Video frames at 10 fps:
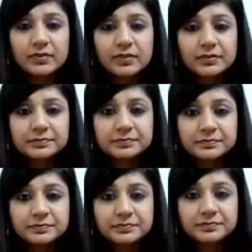
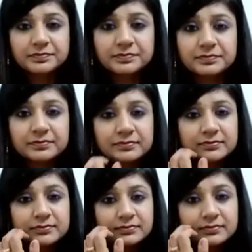
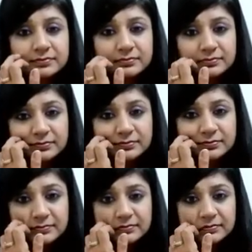
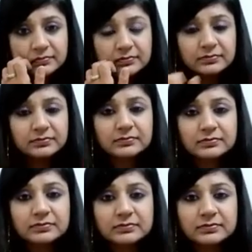
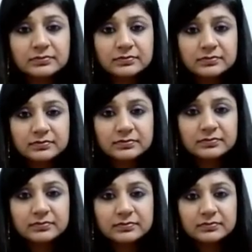
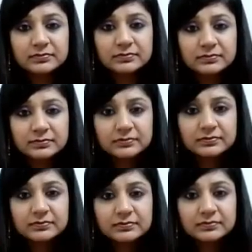
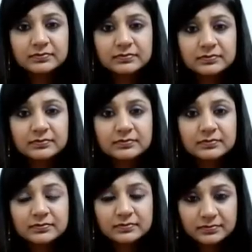
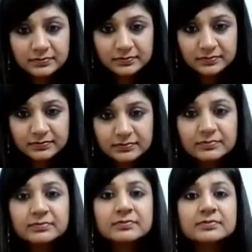
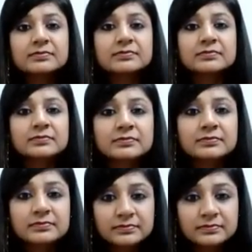(not speaking)